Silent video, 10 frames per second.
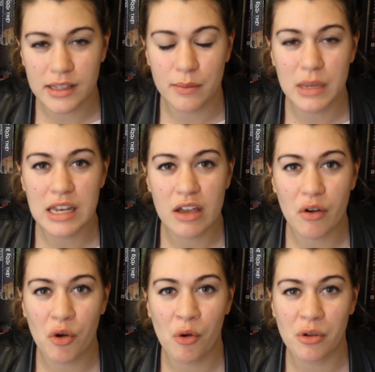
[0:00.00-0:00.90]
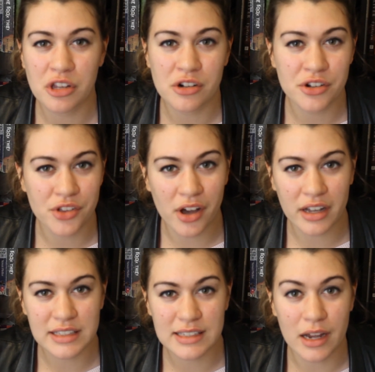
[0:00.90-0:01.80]
Let me know your
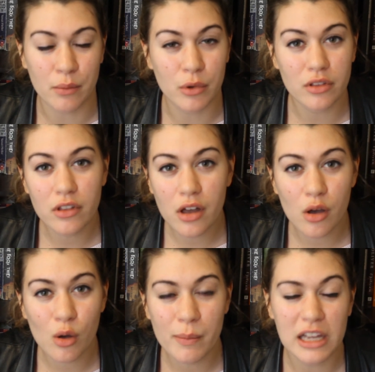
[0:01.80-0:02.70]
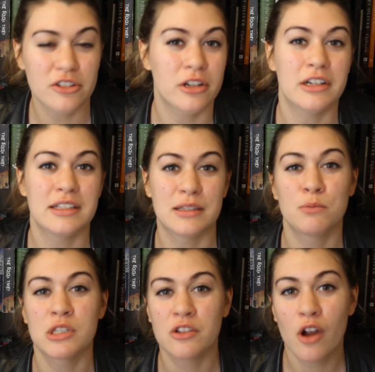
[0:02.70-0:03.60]
thoughts down below. Make sure to
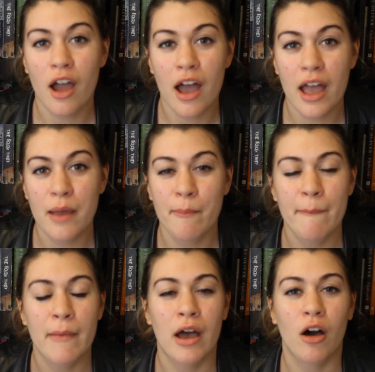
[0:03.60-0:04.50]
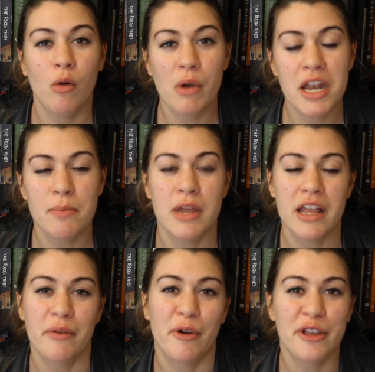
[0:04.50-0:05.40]
subscribe. I'll wait a
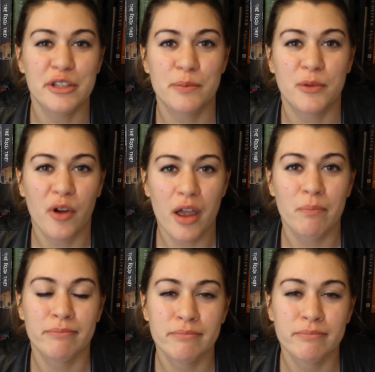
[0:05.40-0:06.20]
minute while you subscribe.